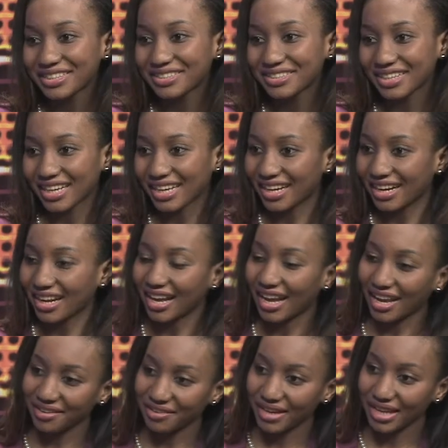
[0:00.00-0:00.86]
to get a
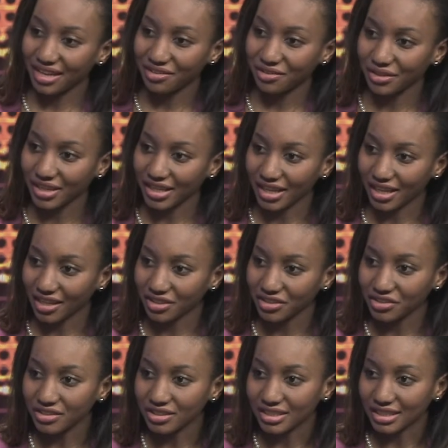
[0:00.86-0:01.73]
higher
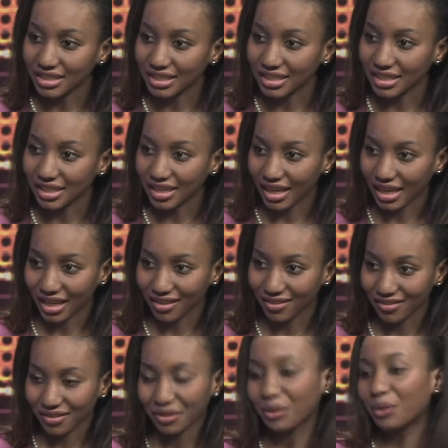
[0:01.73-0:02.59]
education
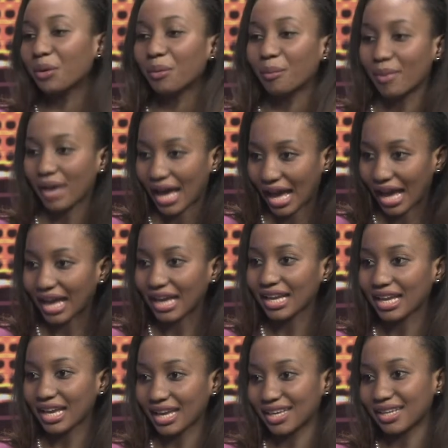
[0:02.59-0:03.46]
and to go
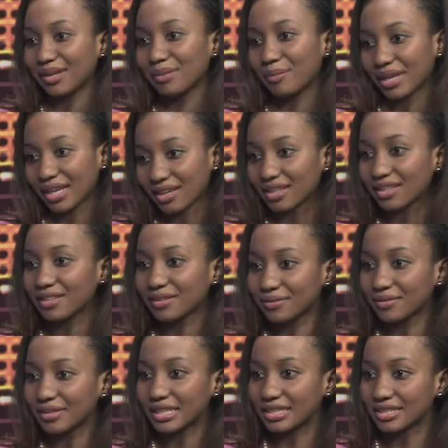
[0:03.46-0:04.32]
back and make a
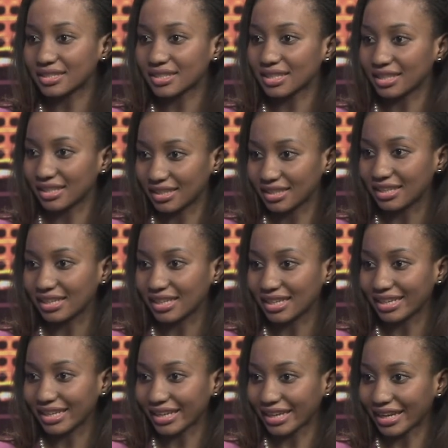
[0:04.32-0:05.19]
difference in
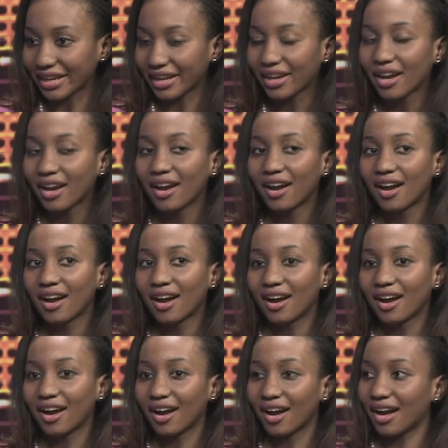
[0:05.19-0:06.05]
Guinea.
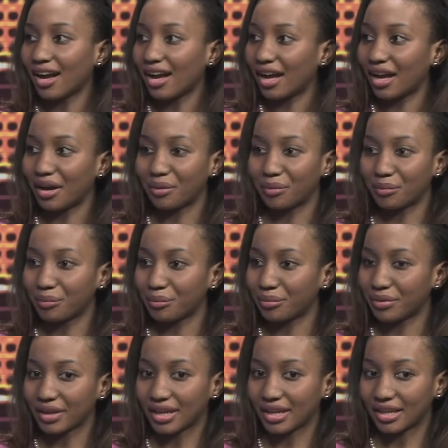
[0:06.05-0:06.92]

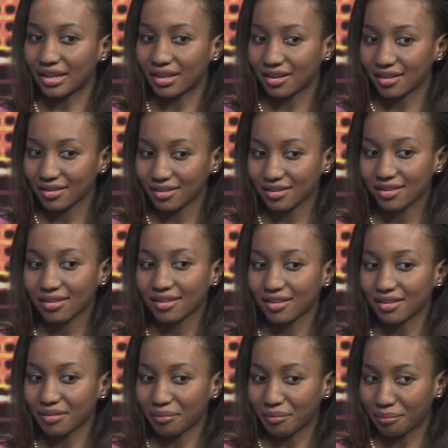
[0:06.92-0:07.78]
But
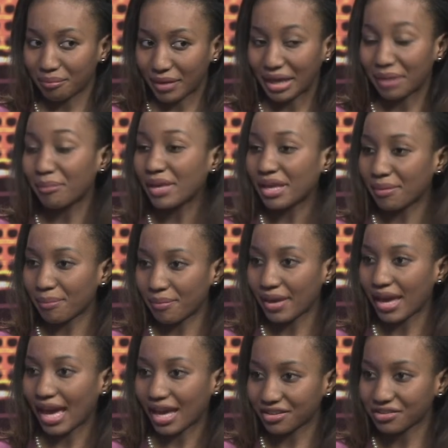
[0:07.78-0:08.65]
my main
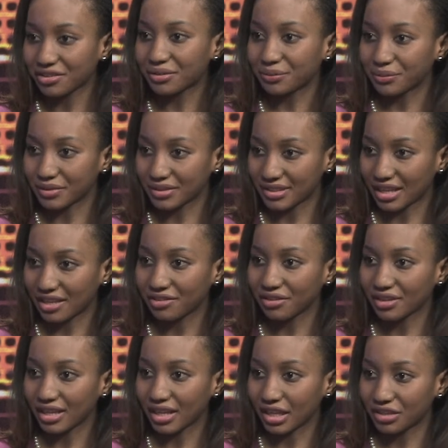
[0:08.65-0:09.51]
passion was
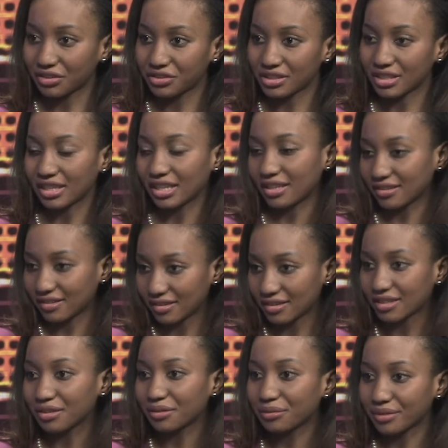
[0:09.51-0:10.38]
education. It
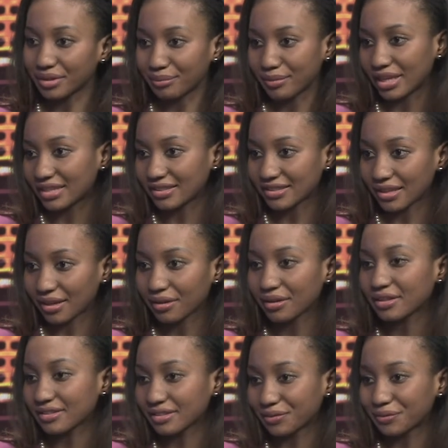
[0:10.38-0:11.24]
still remains out,
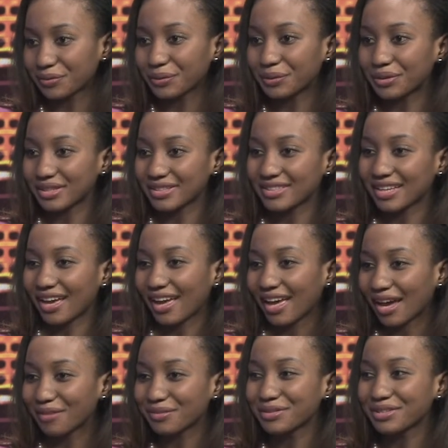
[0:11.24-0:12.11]
because of course I
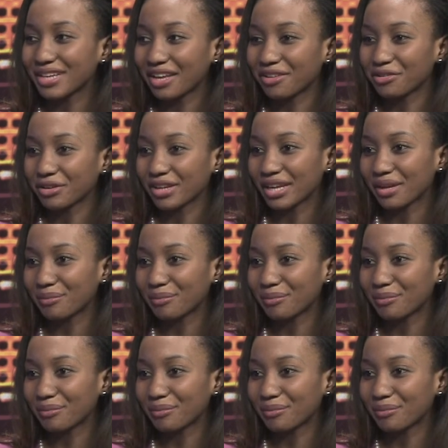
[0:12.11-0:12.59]
have to educate